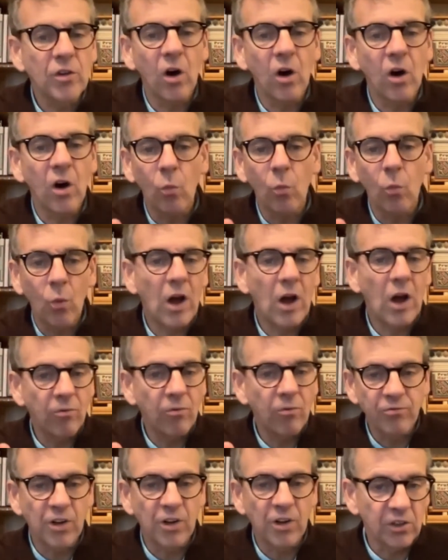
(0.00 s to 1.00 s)
got well
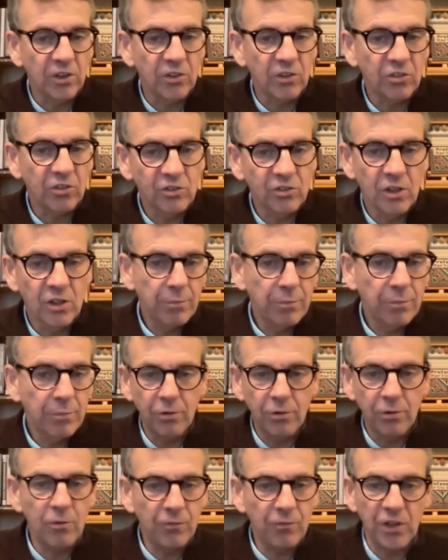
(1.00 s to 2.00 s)
first,
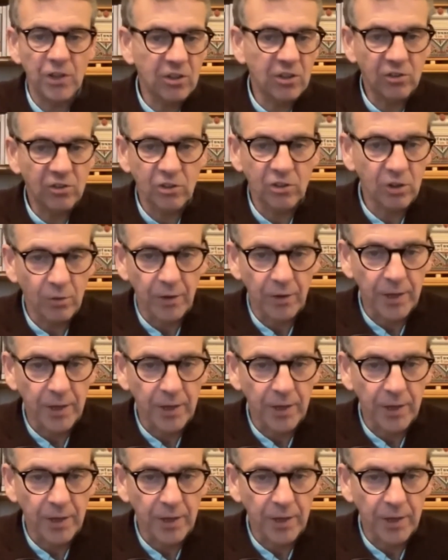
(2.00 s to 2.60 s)
prove you can do